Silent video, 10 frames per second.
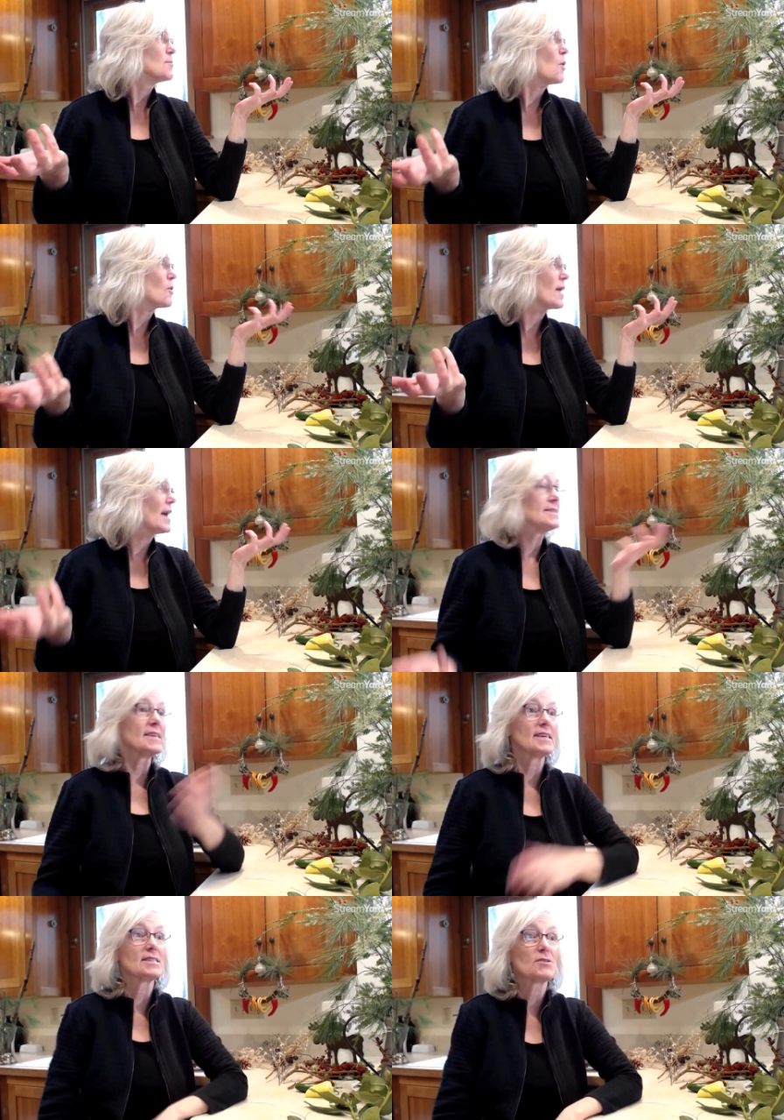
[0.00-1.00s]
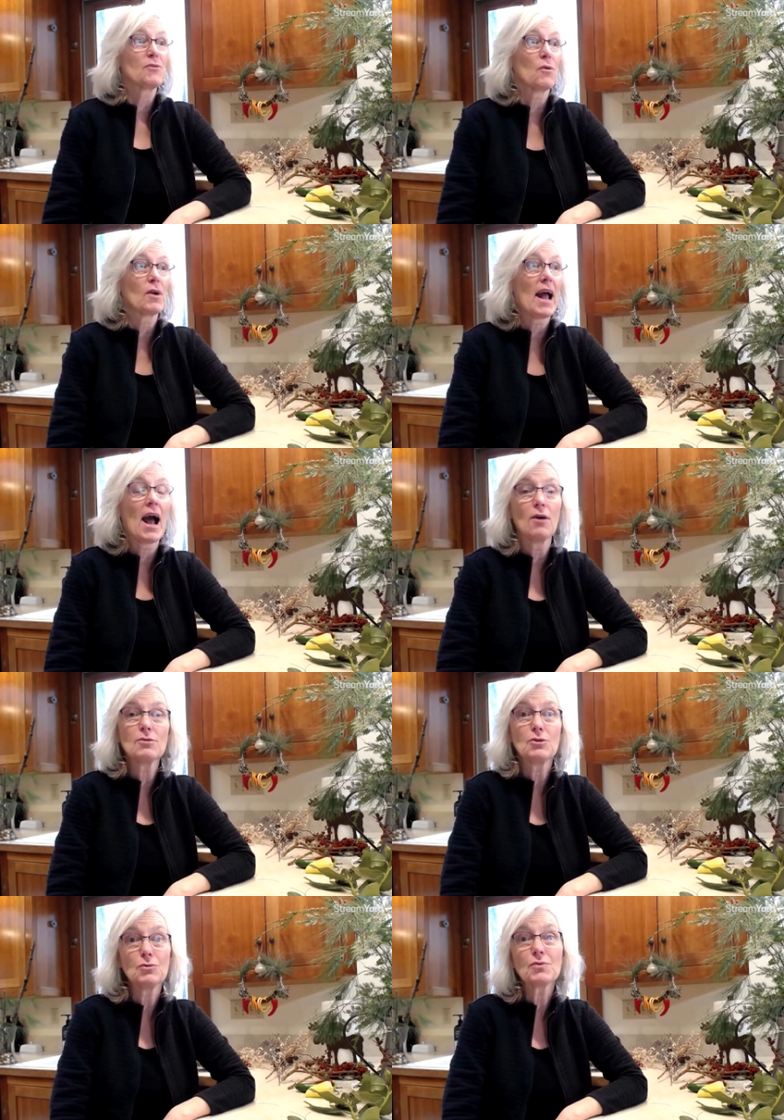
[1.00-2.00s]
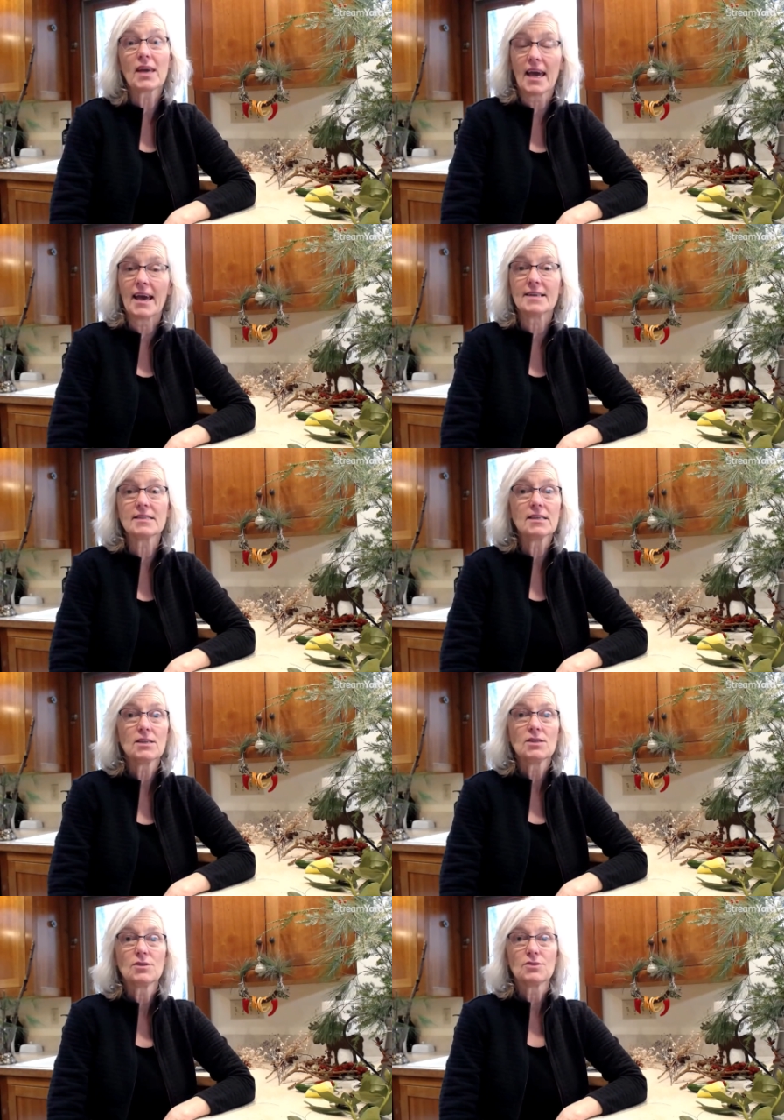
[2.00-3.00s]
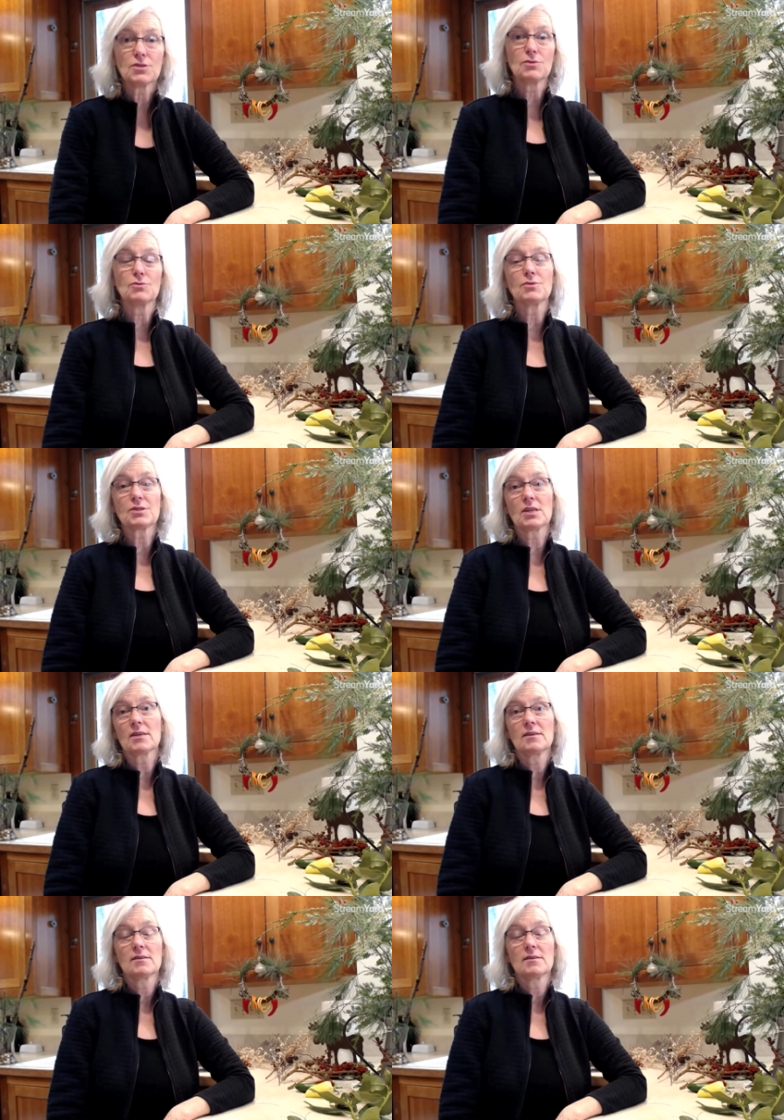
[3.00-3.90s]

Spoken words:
more ideas for how you can use